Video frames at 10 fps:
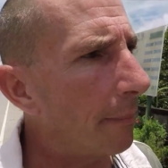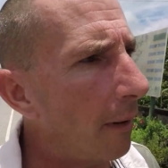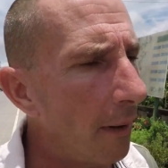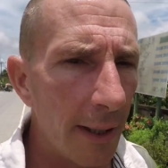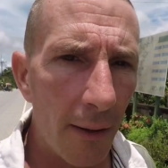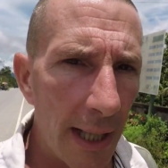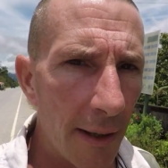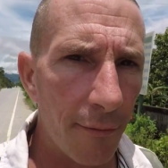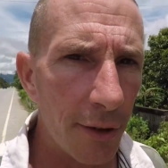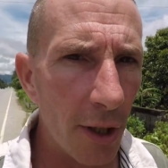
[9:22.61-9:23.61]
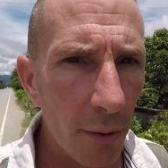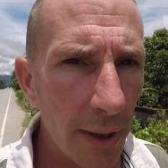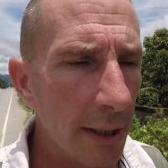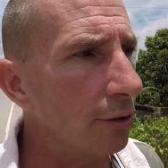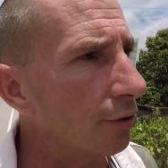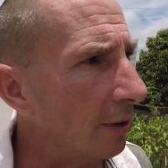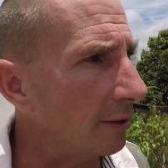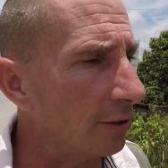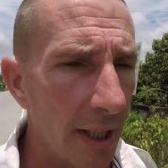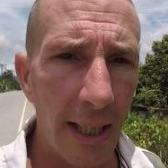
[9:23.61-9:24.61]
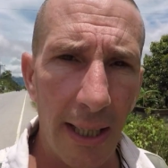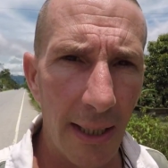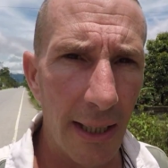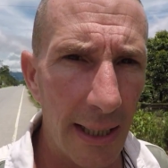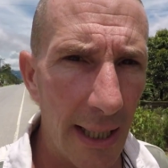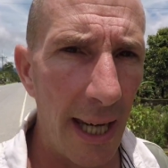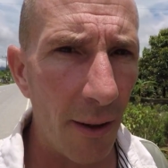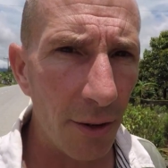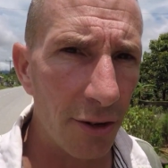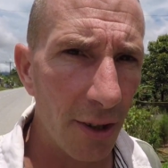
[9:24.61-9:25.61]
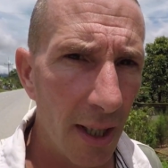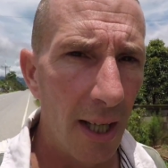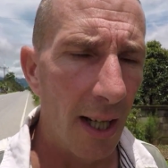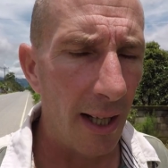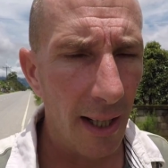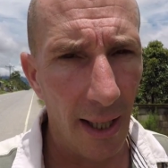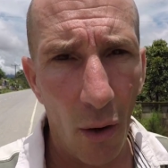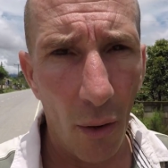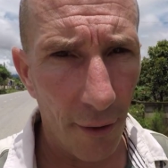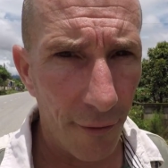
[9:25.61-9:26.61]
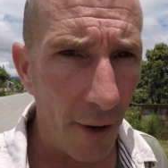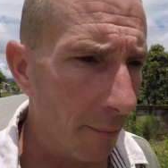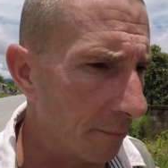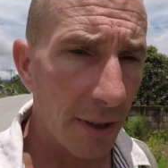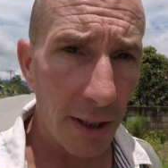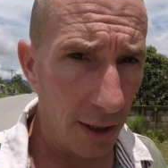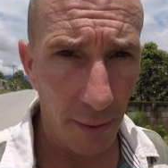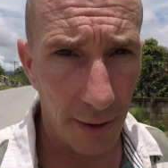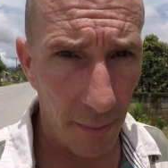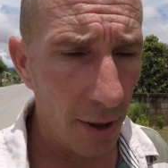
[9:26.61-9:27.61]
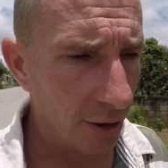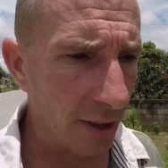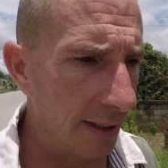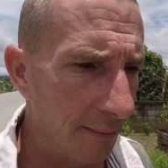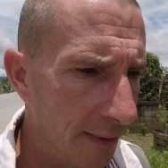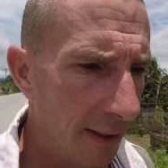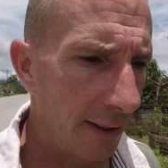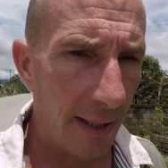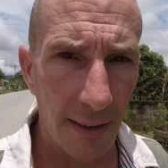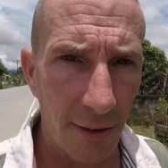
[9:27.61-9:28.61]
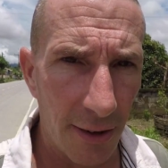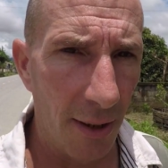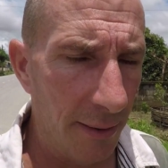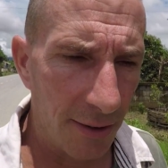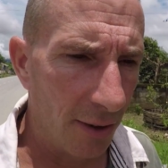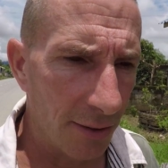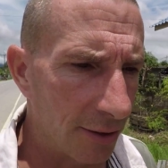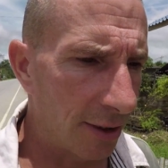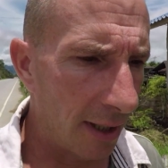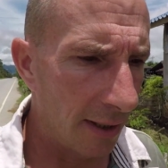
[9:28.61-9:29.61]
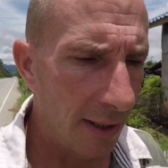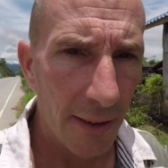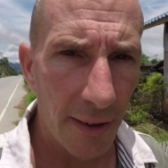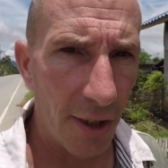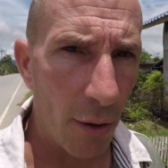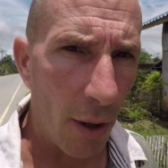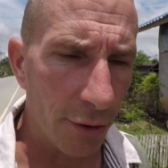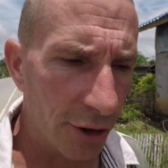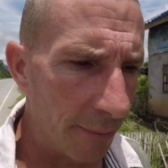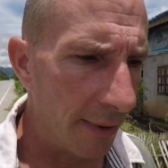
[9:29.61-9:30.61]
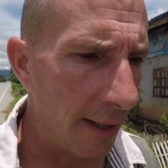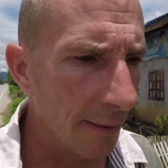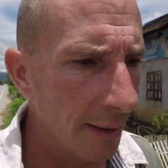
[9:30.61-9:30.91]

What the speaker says: Pi and I have no interest in the house or the farm, you know, commercially. That is, you know, it's not, there's no ownership there.